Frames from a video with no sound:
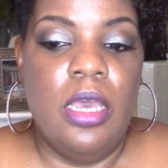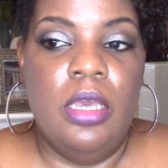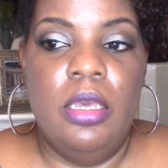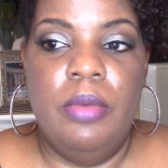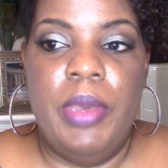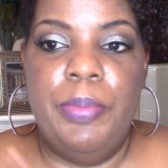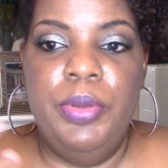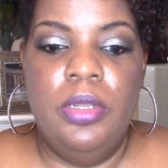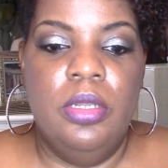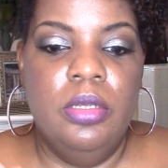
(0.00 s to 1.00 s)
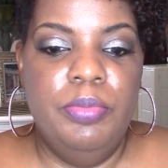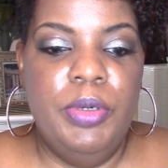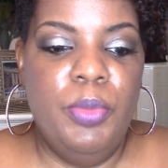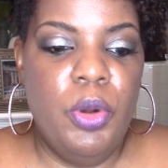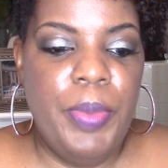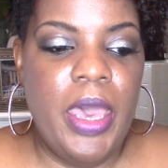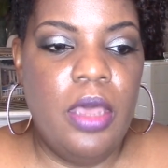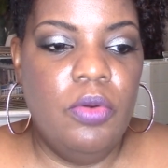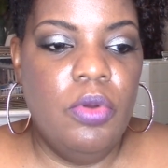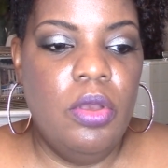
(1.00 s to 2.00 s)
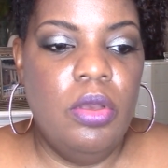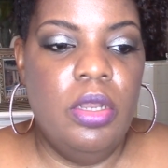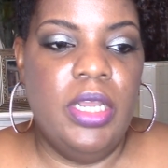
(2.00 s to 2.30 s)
I put a little bit more powder on.